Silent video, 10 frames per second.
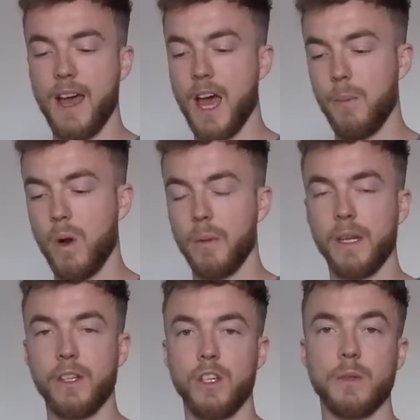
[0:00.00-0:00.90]
What I'm going
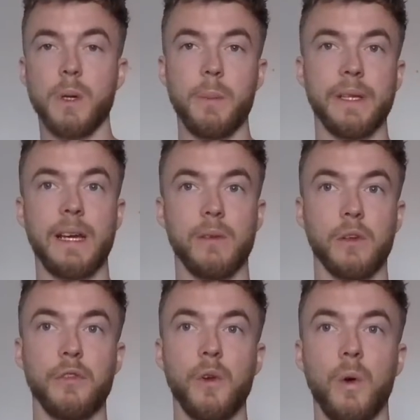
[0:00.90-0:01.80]
to do is pop it down on
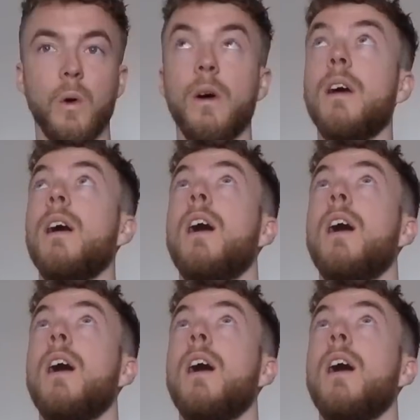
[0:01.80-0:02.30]
the floor.